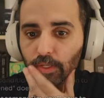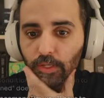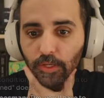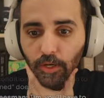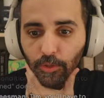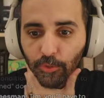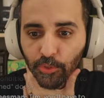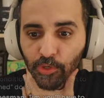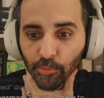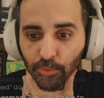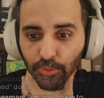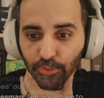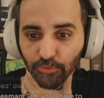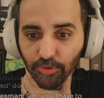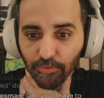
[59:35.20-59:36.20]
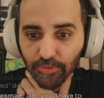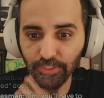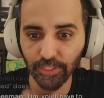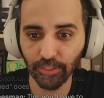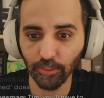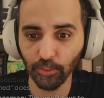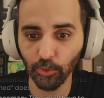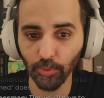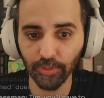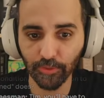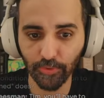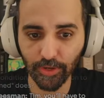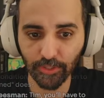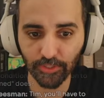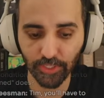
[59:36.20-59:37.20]
Are the new numbers you're referencing going to the
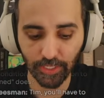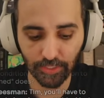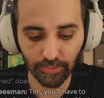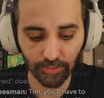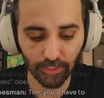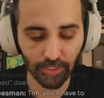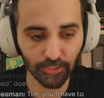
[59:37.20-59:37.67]
creator's kit?